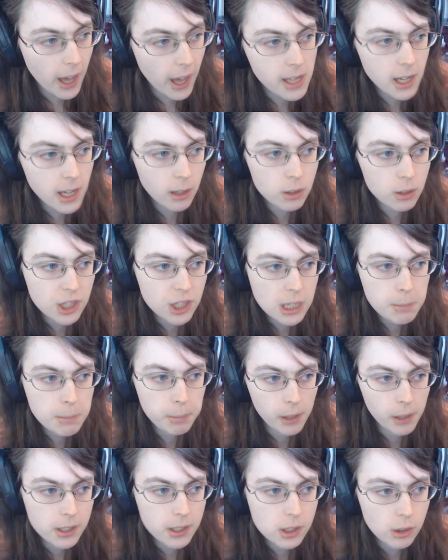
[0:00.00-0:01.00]
AOC
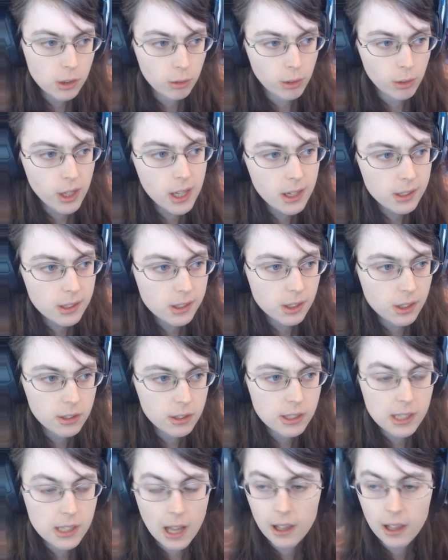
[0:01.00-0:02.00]
plus 3 still
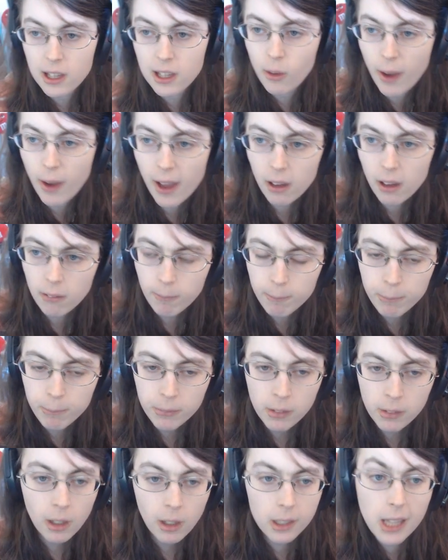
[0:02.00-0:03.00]
selling you out?
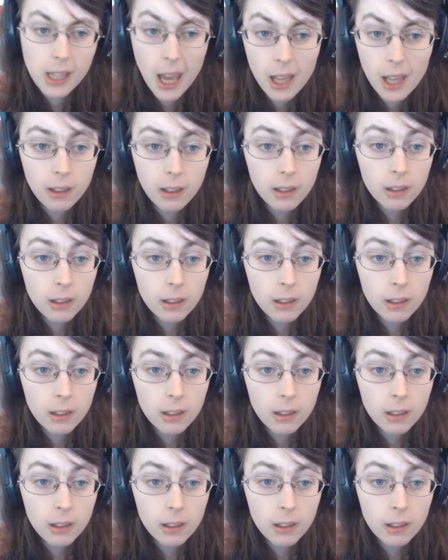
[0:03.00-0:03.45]
Again,